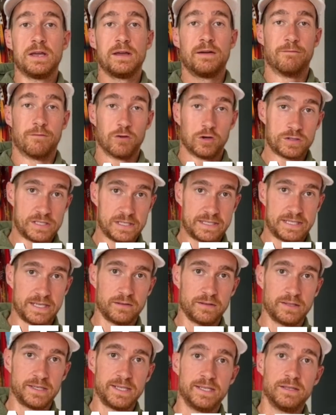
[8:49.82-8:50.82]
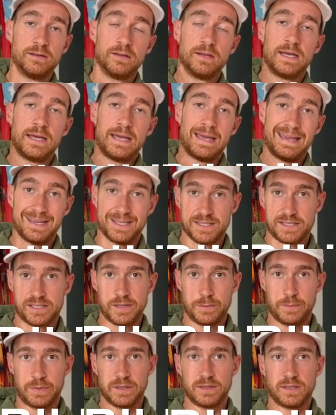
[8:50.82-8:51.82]
versatility and
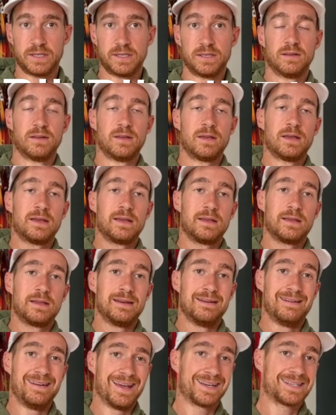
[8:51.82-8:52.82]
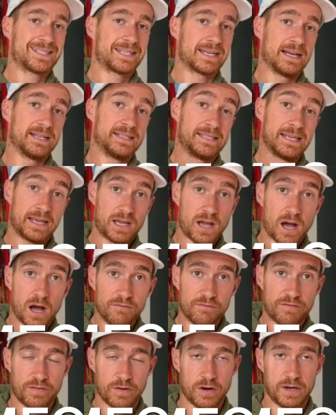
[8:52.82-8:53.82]
stability. Next, I'd say
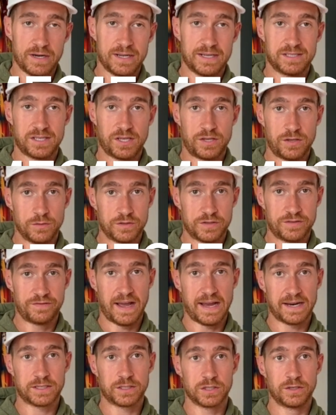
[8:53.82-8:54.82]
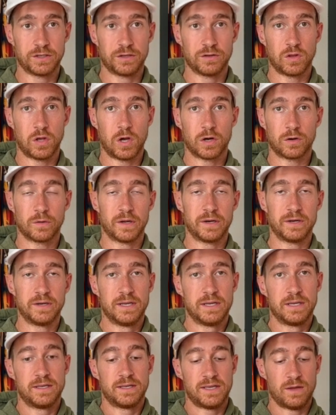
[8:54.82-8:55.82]
comfort is a huge factor in your long run.
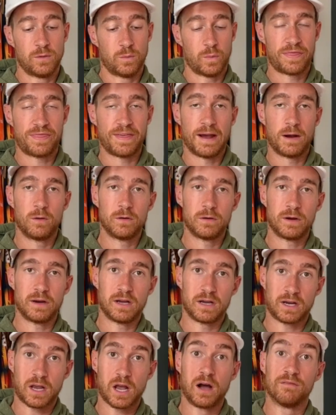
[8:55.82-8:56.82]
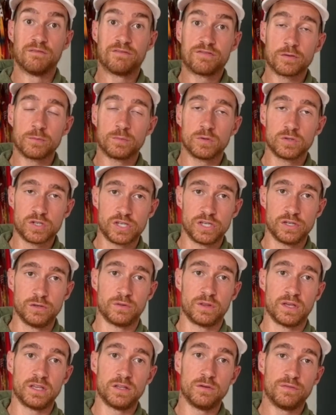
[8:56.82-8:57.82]
Without a comfortable shoe
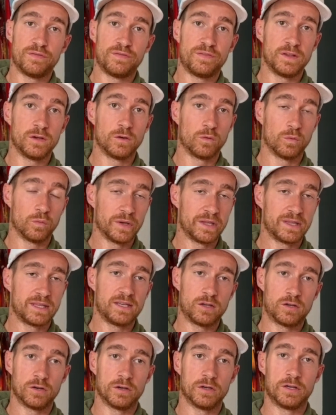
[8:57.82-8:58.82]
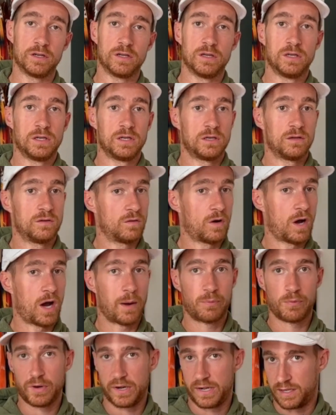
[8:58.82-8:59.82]
that you feel really good
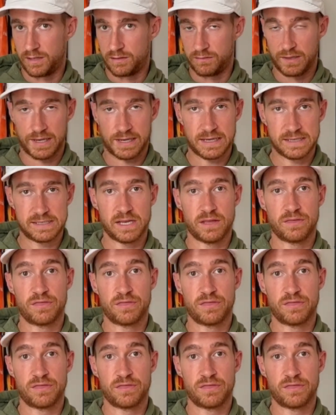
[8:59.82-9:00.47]
operating, like I said,